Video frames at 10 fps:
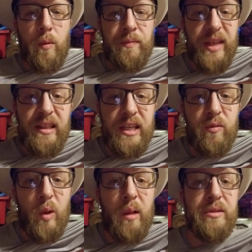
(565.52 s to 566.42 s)
They leave
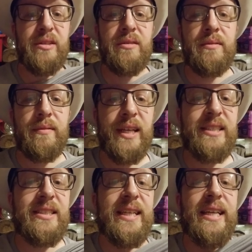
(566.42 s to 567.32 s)
welts. They
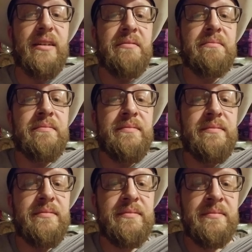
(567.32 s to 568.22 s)
sting.
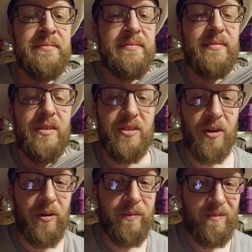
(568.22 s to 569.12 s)

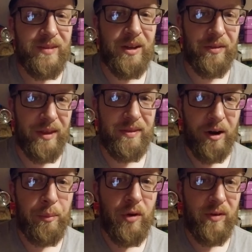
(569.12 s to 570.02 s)
So, you know,
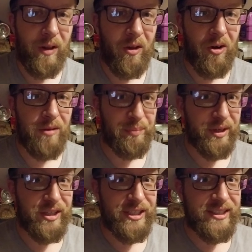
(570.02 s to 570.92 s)
they're moving along
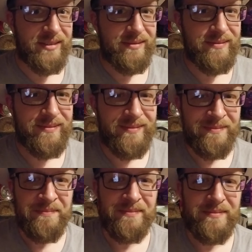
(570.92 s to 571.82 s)
pretty good.
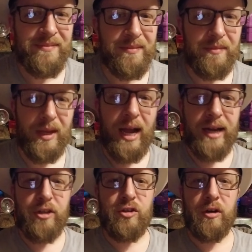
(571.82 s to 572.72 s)
I
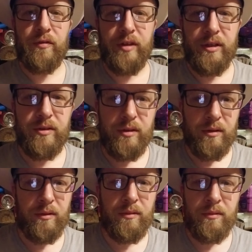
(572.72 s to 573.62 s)
deserve these.
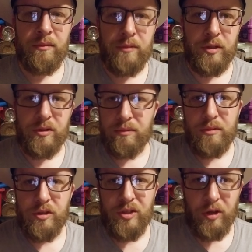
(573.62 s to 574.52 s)
Just
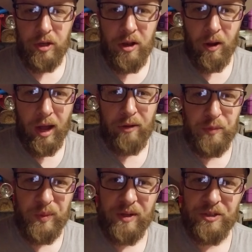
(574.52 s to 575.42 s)
so you know. I was
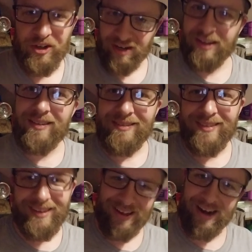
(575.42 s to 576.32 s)
being a jerk.
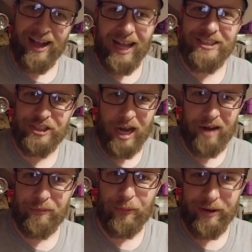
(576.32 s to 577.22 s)
And I got
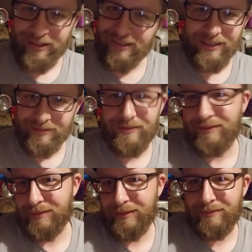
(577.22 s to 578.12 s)
shot for it.
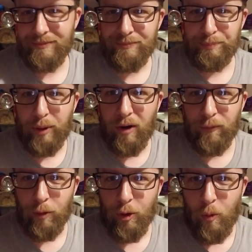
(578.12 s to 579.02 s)
And par
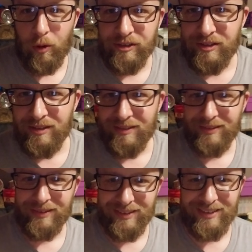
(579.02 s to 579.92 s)
for the course.
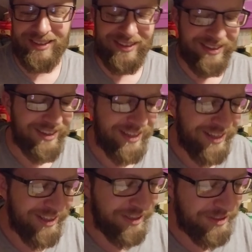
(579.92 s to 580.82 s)

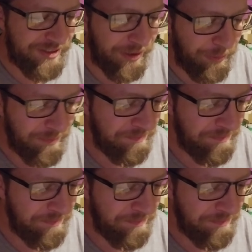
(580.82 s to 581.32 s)
So.